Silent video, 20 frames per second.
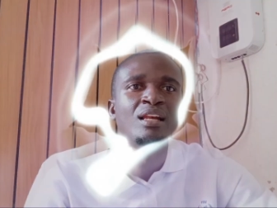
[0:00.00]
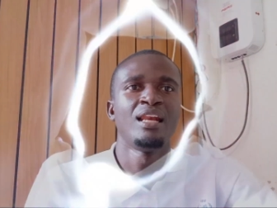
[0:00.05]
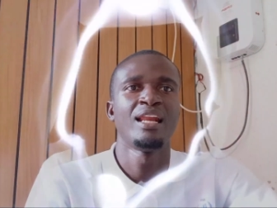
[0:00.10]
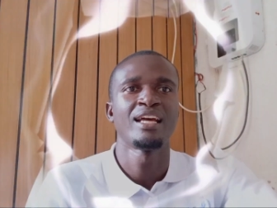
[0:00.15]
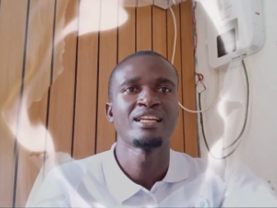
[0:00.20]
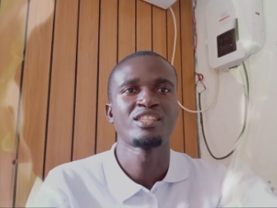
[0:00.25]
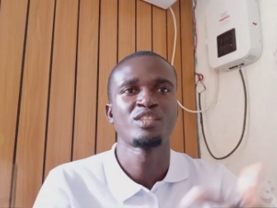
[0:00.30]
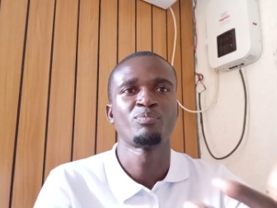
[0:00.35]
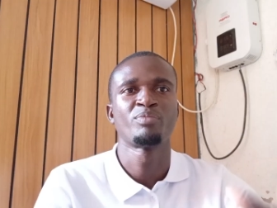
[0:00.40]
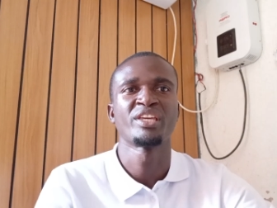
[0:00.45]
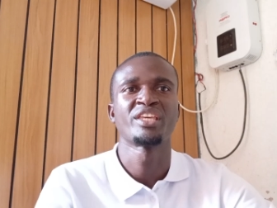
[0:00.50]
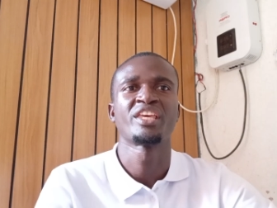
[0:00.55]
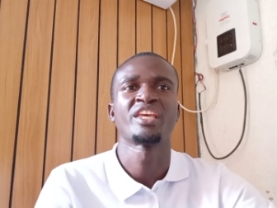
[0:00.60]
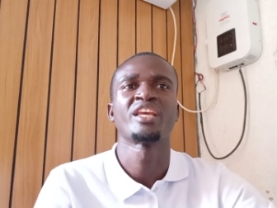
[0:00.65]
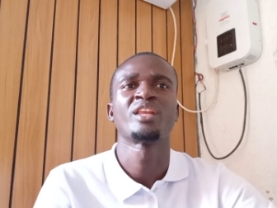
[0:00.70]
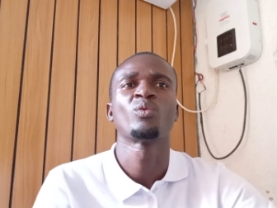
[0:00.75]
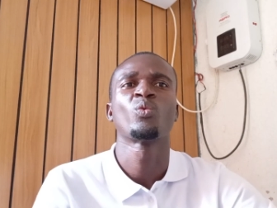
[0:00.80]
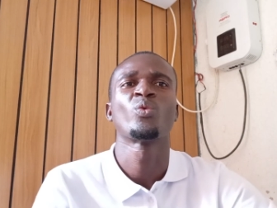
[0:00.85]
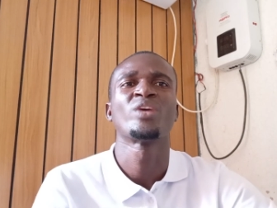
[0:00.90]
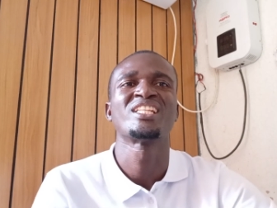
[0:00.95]
Let's
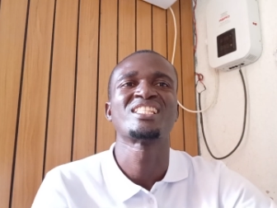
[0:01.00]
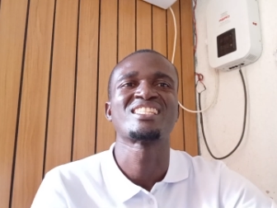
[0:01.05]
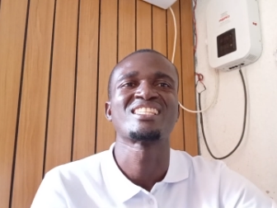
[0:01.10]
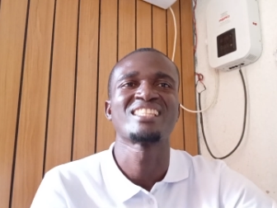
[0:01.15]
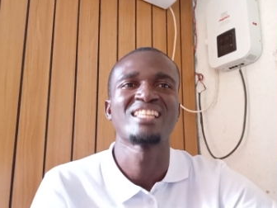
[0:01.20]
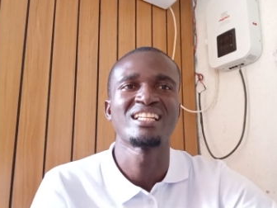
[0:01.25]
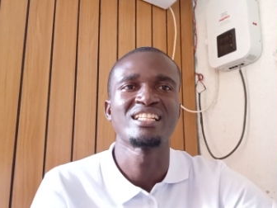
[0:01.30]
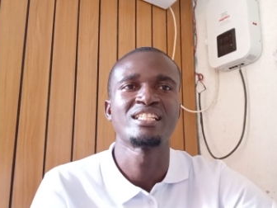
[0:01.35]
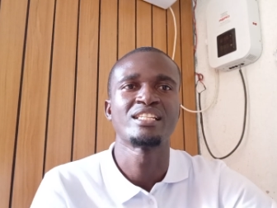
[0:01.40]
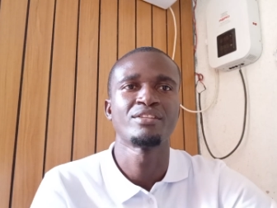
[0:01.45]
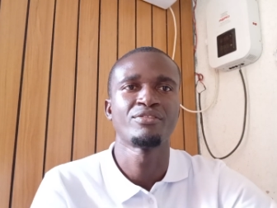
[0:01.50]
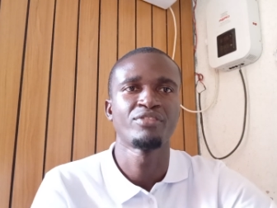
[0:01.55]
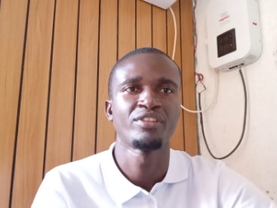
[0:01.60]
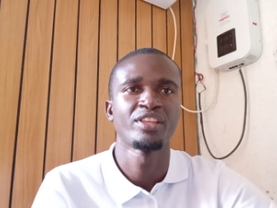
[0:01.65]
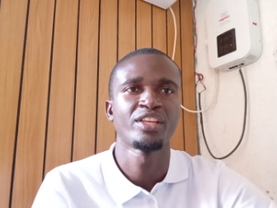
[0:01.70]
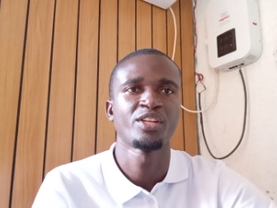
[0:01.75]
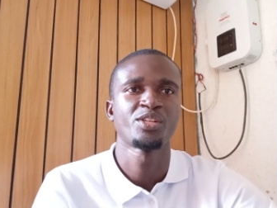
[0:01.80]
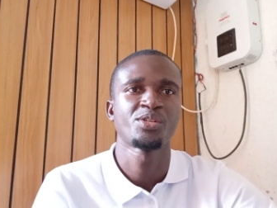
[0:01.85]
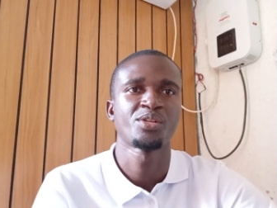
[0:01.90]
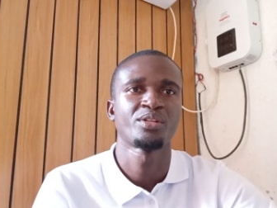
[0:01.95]
begin with the
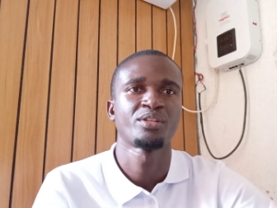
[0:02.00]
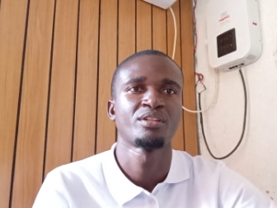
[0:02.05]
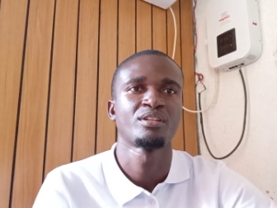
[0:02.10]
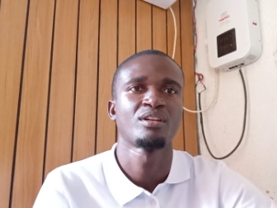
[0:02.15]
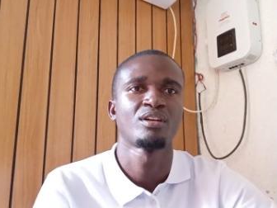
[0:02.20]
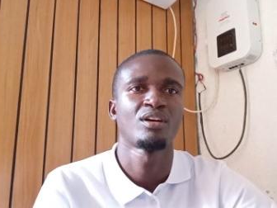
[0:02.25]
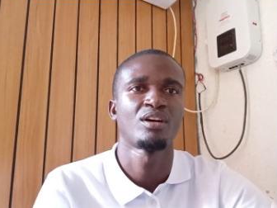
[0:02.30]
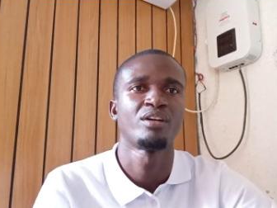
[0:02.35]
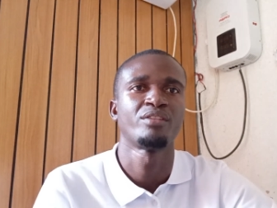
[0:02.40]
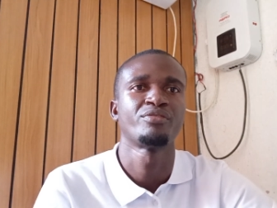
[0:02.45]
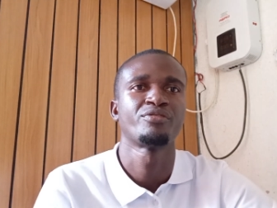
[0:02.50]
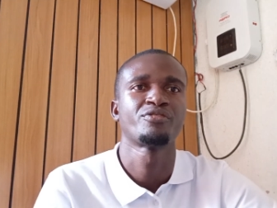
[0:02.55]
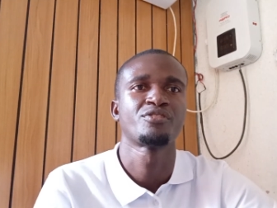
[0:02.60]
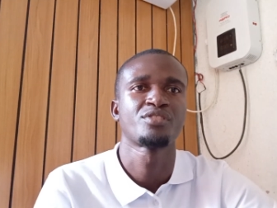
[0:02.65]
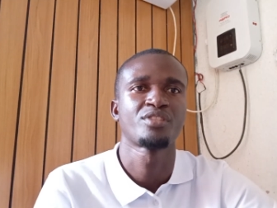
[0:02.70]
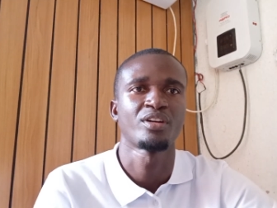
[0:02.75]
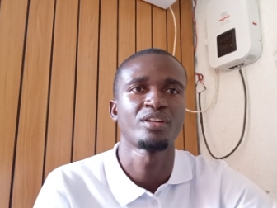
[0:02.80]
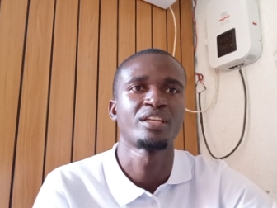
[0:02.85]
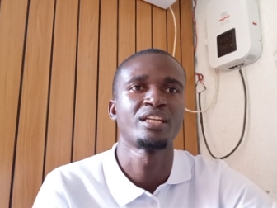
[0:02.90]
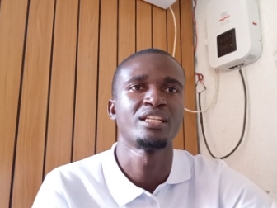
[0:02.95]
definition of
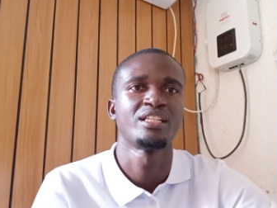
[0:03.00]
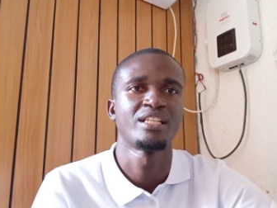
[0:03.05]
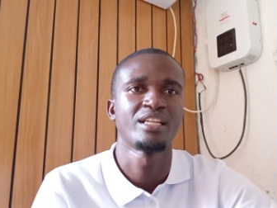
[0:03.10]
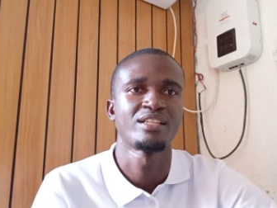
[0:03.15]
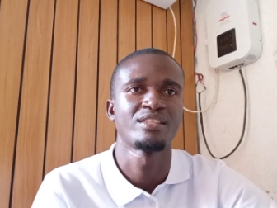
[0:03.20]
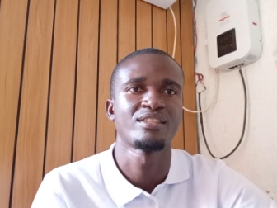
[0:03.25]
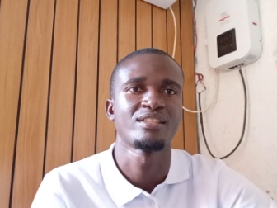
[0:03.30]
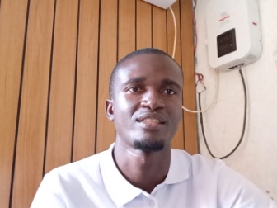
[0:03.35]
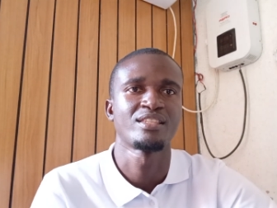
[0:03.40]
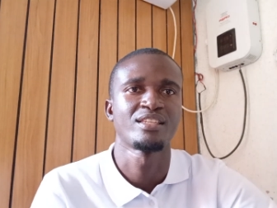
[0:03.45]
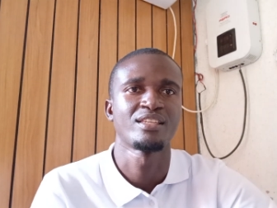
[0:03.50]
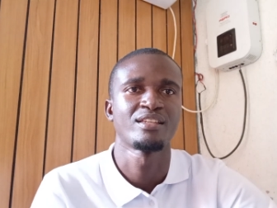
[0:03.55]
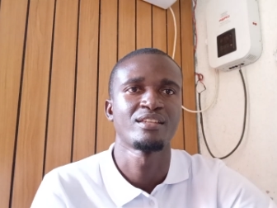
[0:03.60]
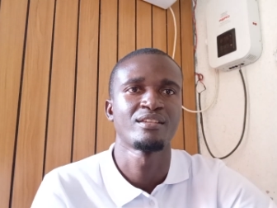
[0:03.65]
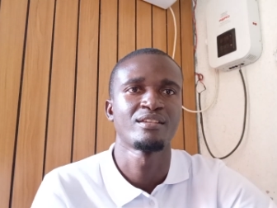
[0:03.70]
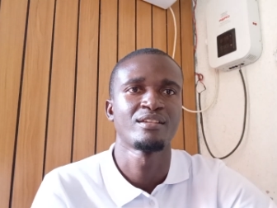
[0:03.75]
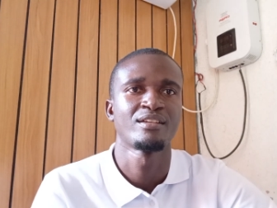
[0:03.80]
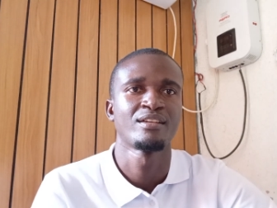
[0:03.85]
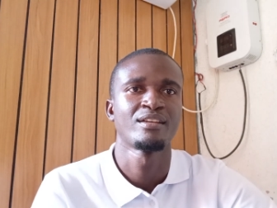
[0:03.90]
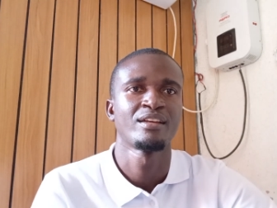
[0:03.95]
stocking density
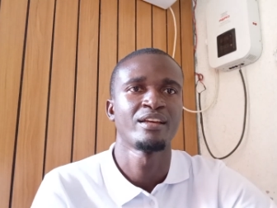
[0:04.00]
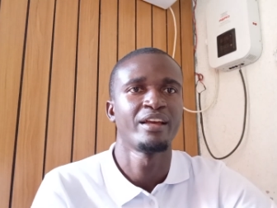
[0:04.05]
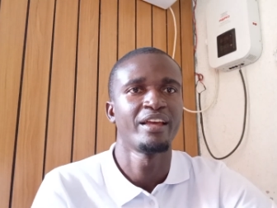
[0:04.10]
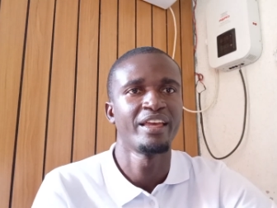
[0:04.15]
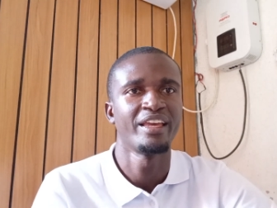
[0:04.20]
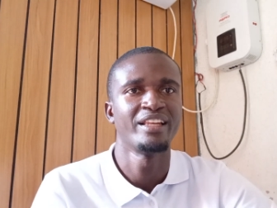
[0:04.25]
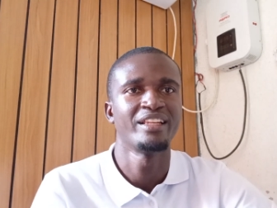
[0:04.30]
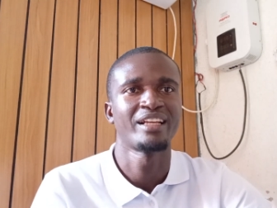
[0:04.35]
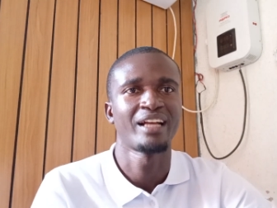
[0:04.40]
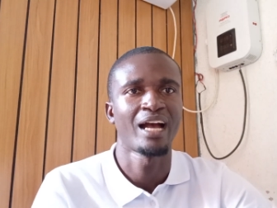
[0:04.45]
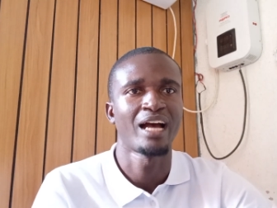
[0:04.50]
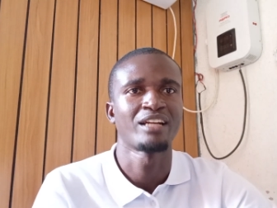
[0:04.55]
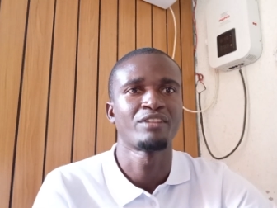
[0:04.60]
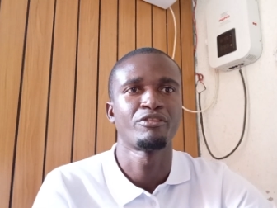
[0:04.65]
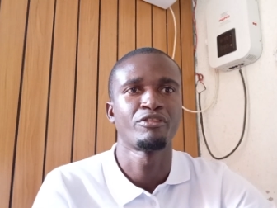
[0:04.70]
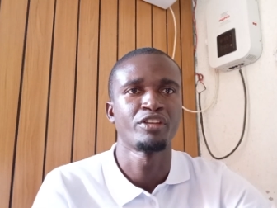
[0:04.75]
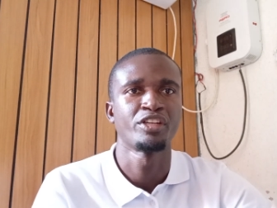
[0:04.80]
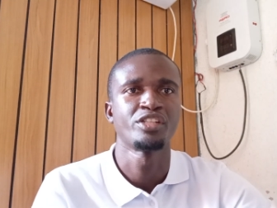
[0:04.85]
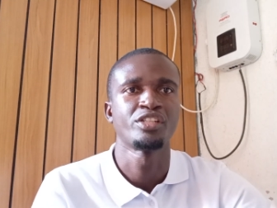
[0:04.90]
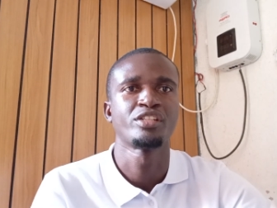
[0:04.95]
in
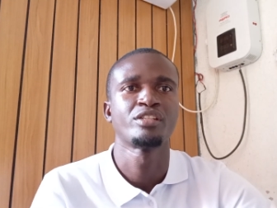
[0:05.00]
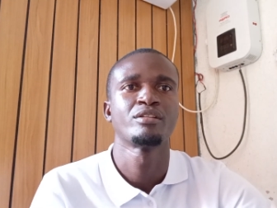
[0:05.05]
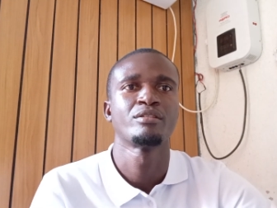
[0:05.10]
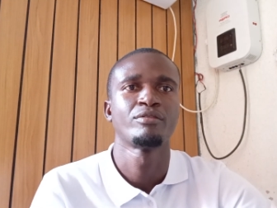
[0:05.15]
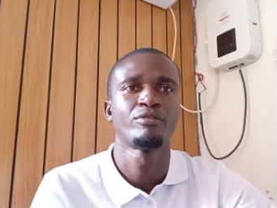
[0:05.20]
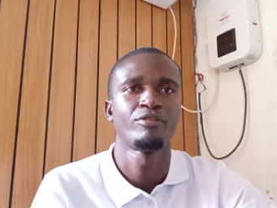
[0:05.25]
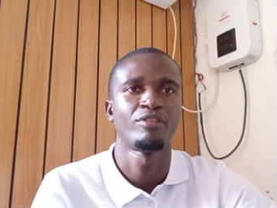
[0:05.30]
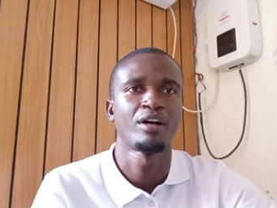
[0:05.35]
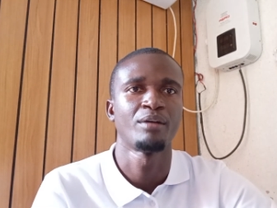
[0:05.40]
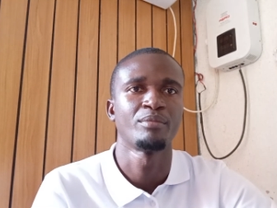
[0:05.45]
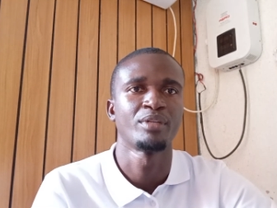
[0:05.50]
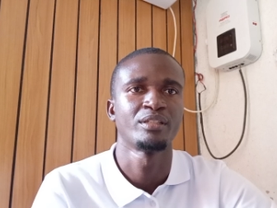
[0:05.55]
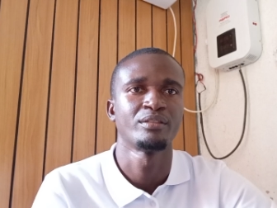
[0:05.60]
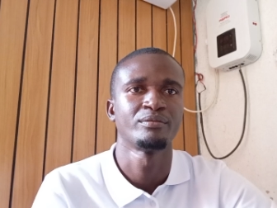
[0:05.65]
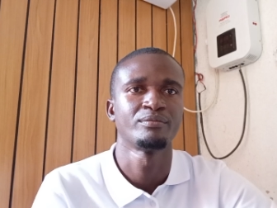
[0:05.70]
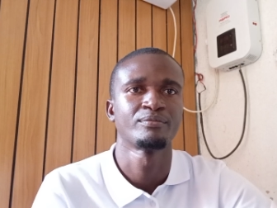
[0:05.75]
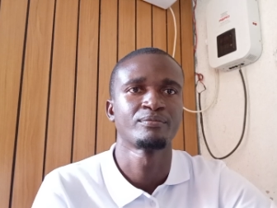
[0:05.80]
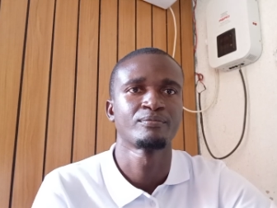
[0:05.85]
catfish farming.